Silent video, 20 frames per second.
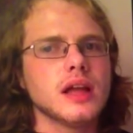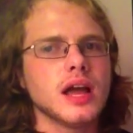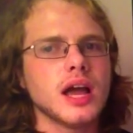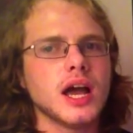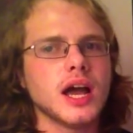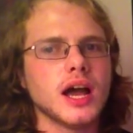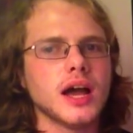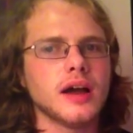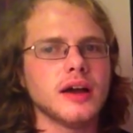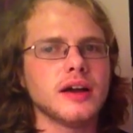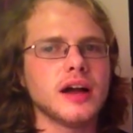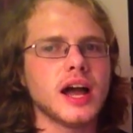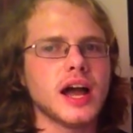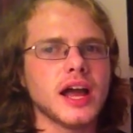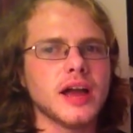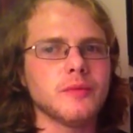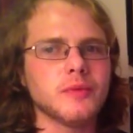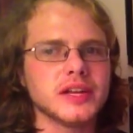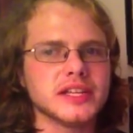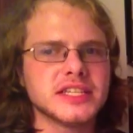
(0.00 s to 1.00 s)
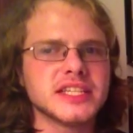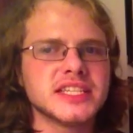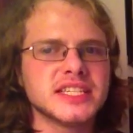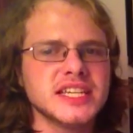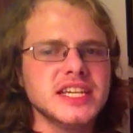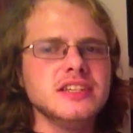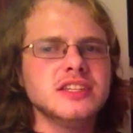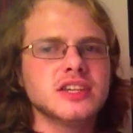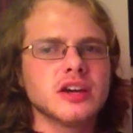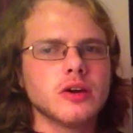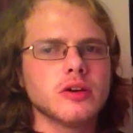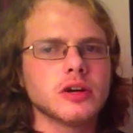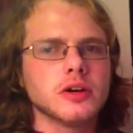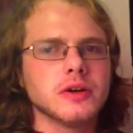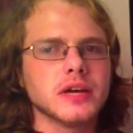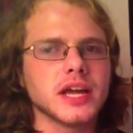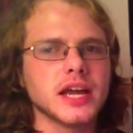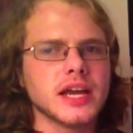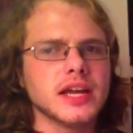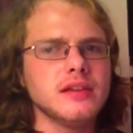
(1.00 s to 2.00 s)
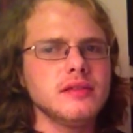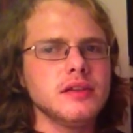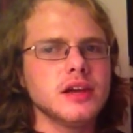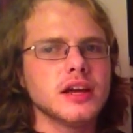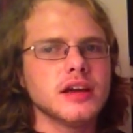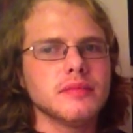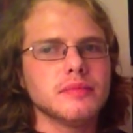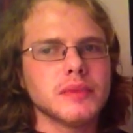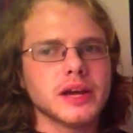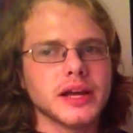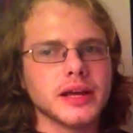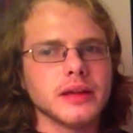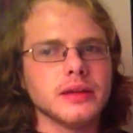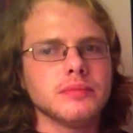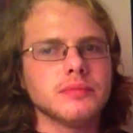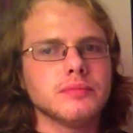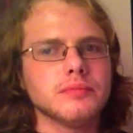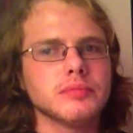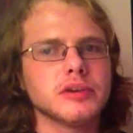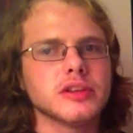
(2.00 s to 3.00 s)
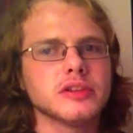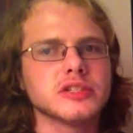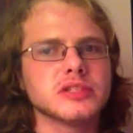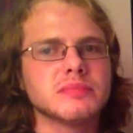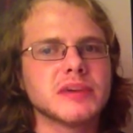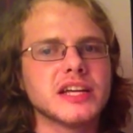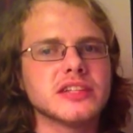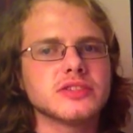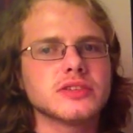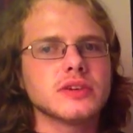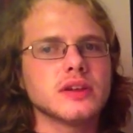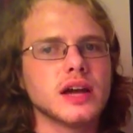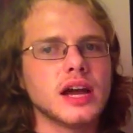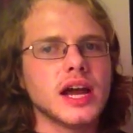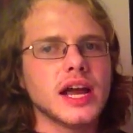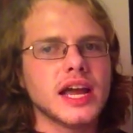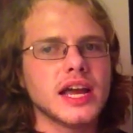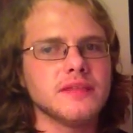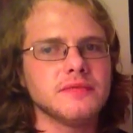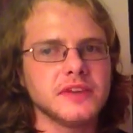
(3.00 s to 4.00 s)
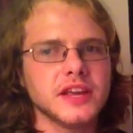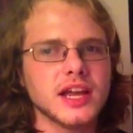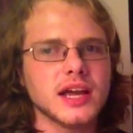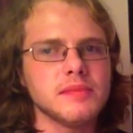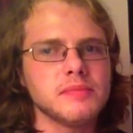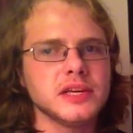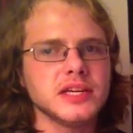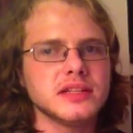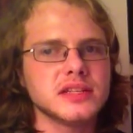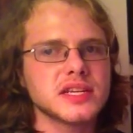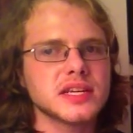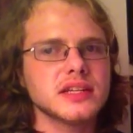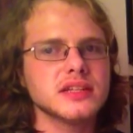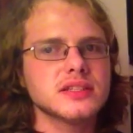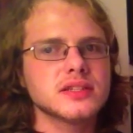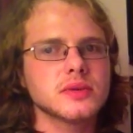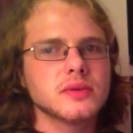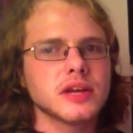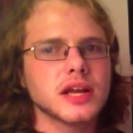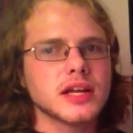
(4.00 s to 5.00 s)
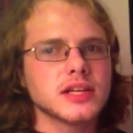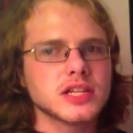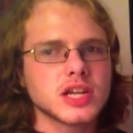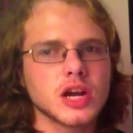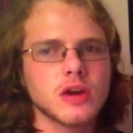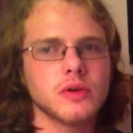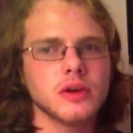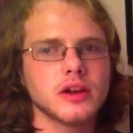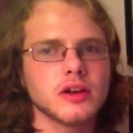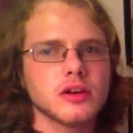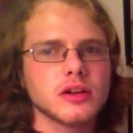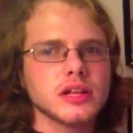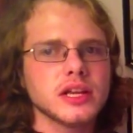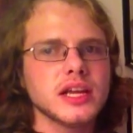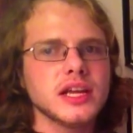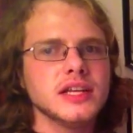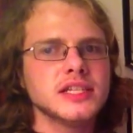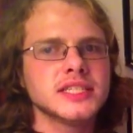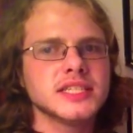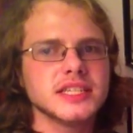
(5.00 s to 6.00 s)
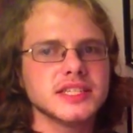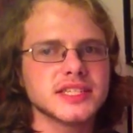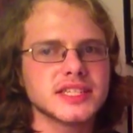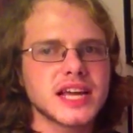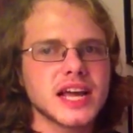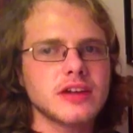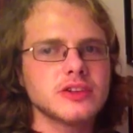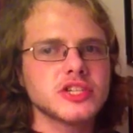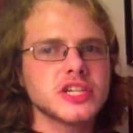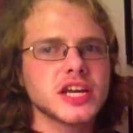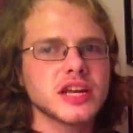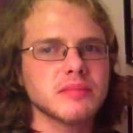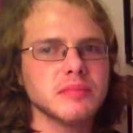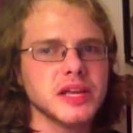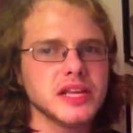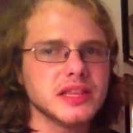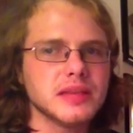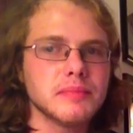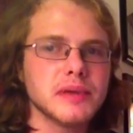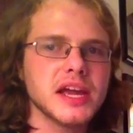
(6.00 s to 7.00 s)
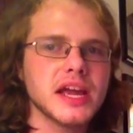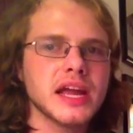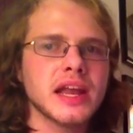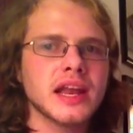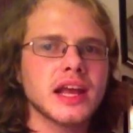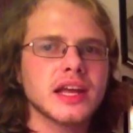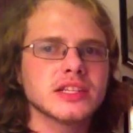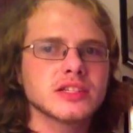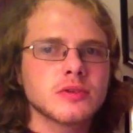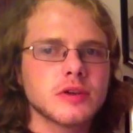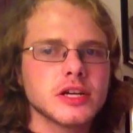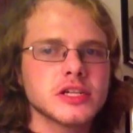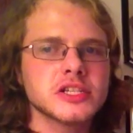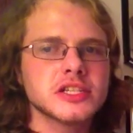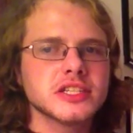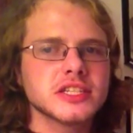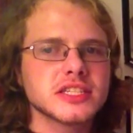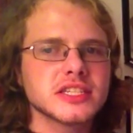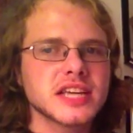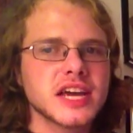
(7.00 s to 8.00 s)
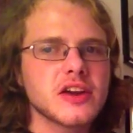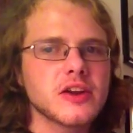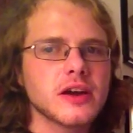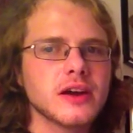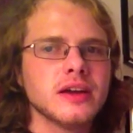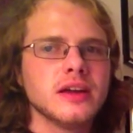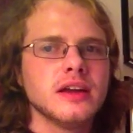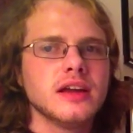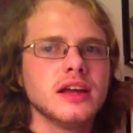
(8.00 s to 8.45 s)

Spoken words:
I went to see Toto again. My brother Spencer and I had VIP tickets, so we got to go in early, see soundcheck, meet the band, ask questions, etc.